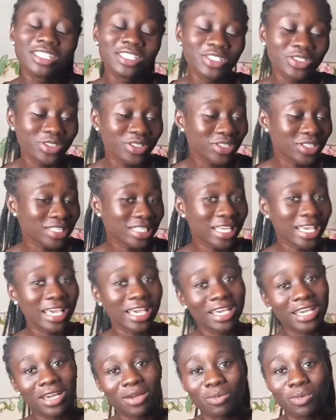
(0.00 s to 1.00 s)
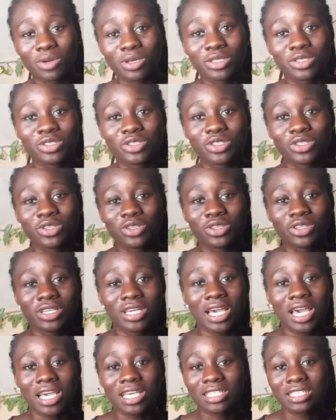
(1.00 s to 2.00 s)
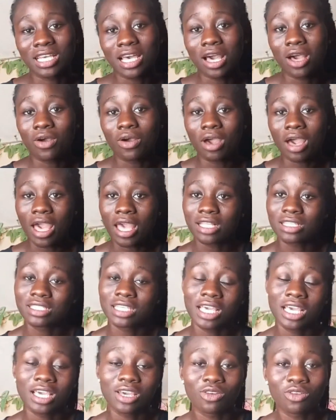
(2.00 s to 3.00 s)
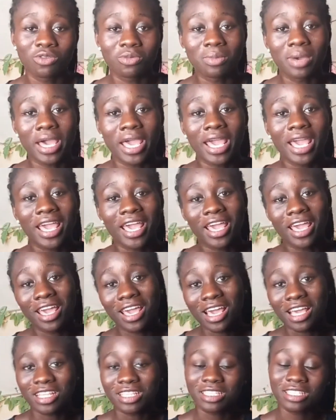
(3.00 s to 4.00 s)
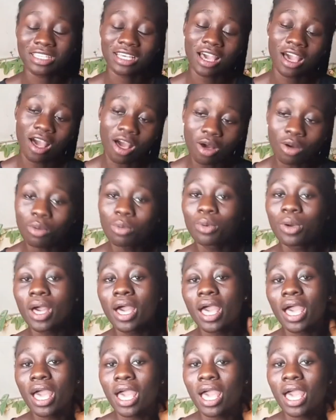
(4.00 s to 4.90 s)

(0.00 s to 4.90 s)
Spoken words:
So today I'm going to show you guys how I take care of my hair and scalp